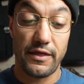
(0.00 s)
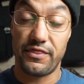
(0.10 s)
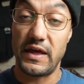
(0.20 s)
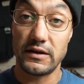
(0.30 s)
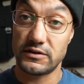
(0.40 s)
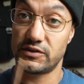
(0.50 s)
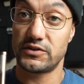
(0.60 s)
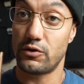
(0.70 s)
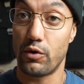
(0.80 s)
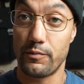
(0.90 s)

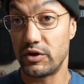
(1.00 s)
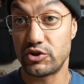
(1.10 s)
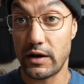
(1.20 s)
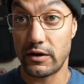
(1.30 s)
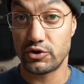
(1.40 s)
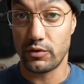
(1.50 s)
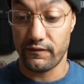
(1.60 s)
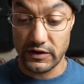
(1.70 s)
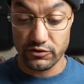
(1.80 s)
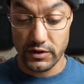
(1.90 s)
Thanks, or big shout out to
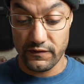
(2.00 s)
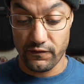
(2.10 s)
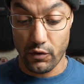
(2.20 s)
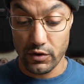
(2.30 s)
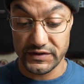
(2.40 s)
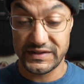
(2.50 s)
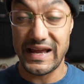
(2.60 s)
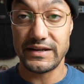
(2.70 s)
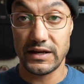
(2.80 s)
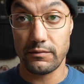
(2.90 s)
Inventery for
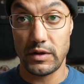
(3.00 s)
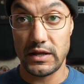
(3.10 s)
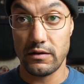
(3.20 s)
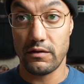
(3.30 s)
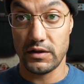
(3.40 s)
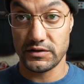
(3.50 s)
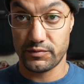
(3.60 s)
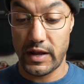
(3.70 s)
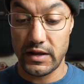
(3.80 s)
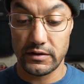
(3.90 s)
sending me this
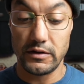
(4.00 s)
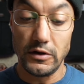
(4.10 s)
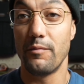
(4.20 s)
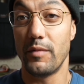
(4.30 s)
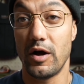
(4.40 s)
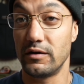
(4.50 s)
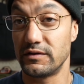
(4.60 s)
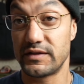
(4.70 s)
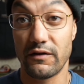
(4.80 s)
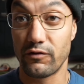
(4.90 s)
pen among
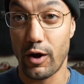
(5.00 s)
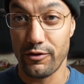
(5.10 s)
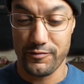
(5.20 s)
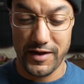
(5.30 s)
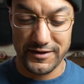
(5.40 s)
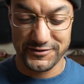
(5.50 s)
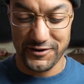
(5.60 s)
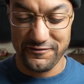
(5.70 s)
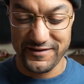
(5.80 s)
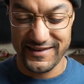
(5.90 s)
several other pens
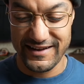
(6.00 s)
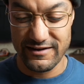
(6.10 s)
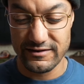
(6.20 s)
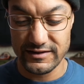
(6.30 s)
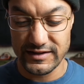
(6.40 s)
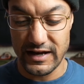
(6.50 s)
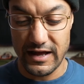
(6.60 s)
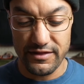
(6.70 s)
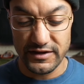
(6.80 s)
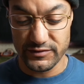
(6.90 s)
over the years.
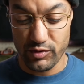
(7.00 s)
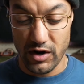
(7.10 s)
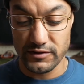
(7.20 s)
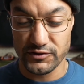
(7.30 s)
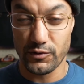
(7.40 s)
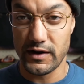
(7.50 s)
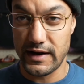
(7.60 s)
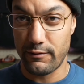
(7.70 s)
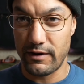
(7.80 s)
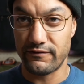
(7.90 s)
This bronze one,
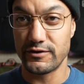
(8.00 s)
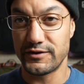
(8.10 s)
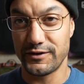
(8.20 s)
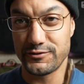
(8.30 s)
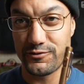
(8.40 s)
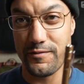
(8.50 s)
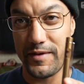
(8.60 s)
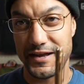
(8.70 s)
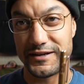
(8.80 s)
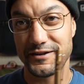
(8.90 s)
however, does
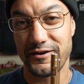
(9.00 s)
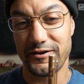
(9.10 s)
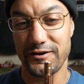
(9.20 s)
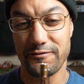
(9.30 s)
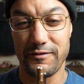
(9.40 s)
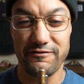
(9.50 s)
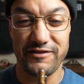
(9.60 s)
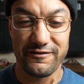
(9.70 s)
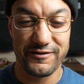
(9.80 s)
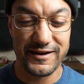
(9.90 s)
remain my
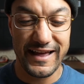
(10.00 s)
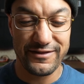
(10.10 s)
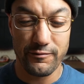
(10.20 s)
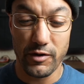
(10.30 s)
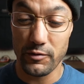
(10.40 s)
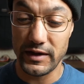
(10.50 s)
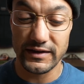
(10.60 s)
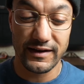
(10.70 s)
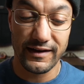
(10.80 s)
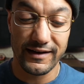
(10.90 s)
favorite at the
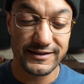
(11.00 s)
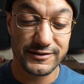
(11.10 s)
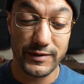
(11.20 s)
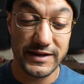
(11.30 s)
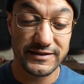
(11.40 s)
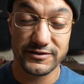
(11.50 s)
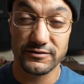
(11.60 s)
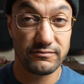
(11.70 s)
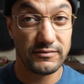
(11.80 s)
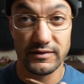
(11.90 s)
moment. Spent,
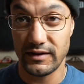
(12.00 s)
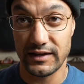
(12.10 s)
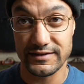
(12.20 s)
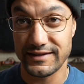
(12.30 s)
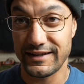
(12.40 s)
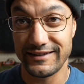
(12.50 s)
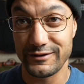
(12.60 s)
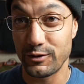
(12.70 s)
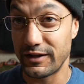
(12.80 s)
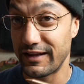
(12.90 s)
like I said,
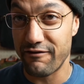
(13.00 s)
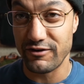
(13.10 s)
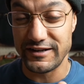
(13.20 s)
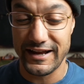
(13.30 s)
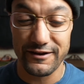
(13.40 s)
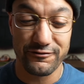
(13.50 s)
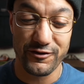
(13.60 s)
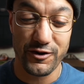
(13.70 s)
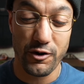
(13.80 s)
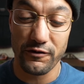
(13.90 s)
literally every day
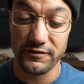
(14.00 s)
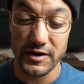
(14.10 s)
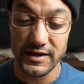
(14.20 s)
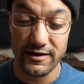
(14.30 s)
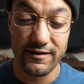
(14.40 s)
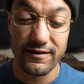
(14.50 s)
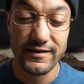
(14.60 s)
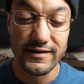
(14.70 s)
for over a year,